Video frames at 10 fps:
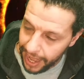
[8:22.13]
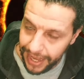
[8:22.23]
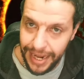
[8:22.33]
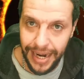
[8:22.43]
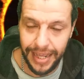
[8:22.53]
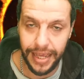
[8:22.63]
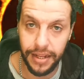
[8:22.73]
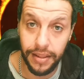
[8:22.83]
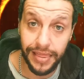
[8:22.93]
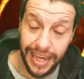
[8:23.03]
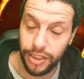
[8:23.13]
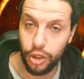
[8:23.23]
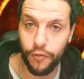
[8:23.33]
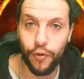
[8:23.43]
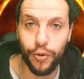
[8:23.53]
Again and again,
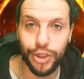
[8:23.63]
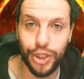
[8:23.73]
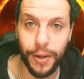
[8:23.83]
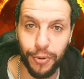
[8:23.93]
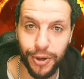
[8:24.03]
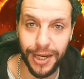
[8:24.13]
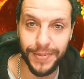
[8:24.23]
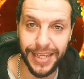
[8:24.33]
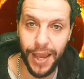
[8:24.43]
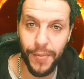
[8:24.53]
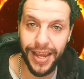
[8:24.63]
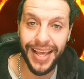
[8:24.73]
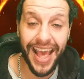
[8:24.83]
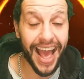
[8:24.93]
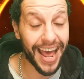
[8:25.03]
thanks a lot for watching Apocalypse
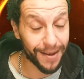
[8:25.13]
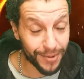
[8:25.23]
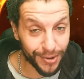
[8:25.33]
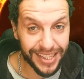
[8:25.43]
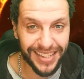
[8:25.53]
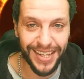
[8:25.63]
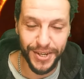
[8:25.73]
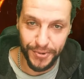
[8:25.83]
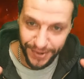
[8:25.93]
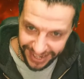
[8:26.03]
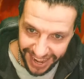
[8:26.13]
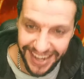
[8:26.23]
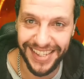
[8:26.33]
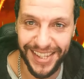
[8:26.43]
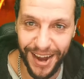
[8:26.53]
Gaming, and I'm going to see you
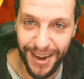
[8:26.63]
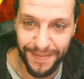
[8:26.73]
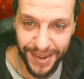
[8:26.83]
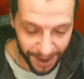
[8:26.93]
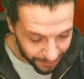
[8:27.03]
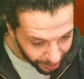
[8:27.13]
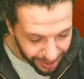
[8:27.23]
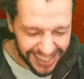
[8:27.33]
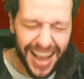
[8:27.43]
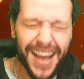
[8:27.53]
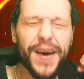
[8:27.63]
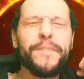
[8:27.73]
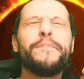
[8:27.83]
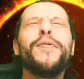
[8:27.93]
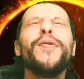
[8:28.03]
next time. Come closer.
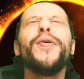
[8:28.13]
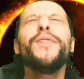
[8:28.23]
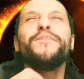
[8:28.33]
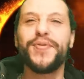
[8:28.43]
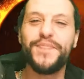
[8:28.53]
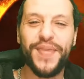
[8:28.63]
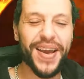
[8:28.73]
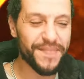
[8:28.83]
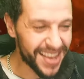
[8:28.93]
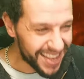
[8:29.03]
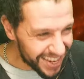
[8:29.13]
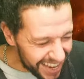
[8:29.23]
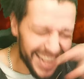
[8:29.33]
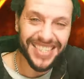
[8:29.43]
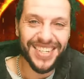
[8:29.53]
Boom, boom, baby.
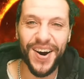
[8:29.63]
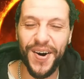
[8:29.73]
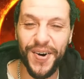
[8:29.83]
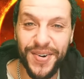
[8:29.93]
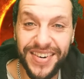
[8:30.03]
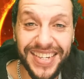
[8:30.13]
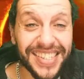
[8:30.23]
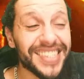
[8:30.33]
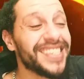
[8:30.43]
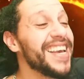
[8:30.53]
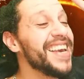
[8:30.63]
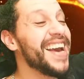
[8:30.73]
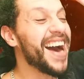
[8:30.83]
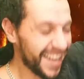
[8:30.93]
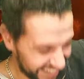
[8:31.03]
Let's go. See ya.